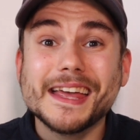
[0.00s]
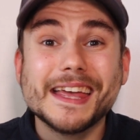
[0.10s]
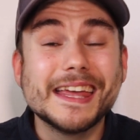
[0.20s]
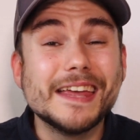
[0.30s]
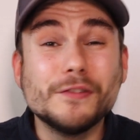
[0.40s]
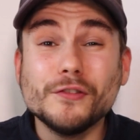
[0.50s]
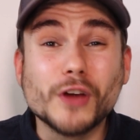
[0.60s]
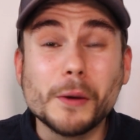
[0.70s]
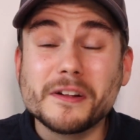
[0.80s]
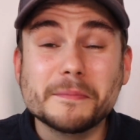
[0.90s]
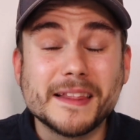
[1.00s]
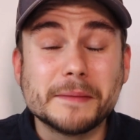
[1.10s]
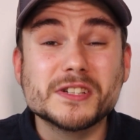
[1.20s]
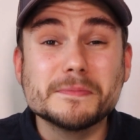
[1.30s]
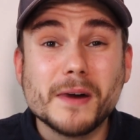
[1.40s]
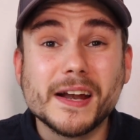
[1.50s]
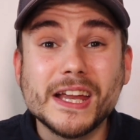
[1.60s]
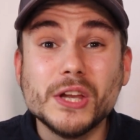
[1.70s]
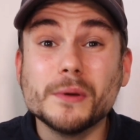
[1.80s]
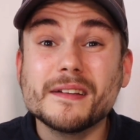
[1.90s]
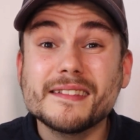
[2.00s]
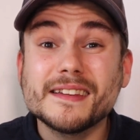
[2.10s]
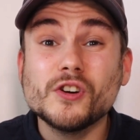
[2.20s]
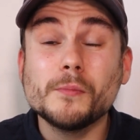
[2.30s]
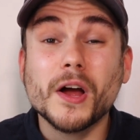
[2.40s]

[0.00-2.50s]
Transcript: If you don't want to spend that much money, you can still buy